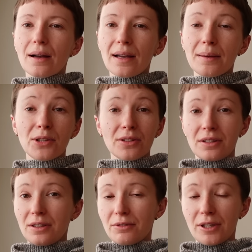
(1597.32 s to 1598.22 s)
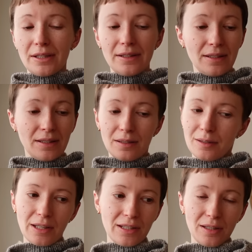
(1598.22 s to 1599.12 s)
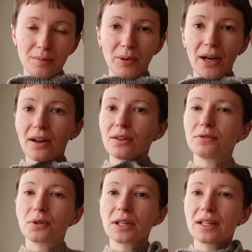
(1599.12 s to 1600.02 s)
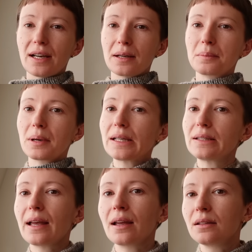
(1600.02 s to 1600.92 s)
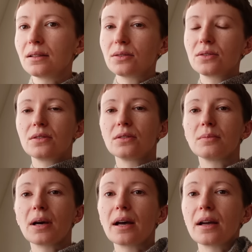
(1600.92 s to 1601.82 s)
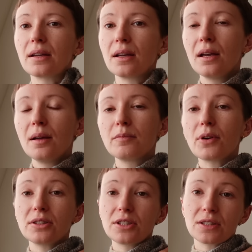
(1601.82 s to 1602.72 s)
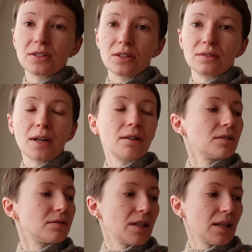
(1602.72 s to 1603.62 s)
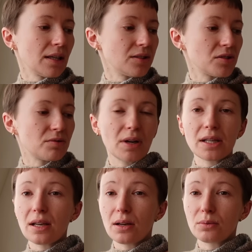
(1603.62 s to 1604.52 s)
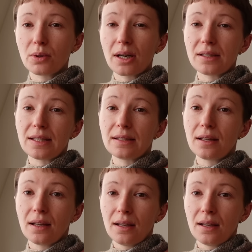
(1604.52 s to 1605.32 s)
I'm not gonna write any pattern for it. I might add it to my projects on Ravelry and just write down what I did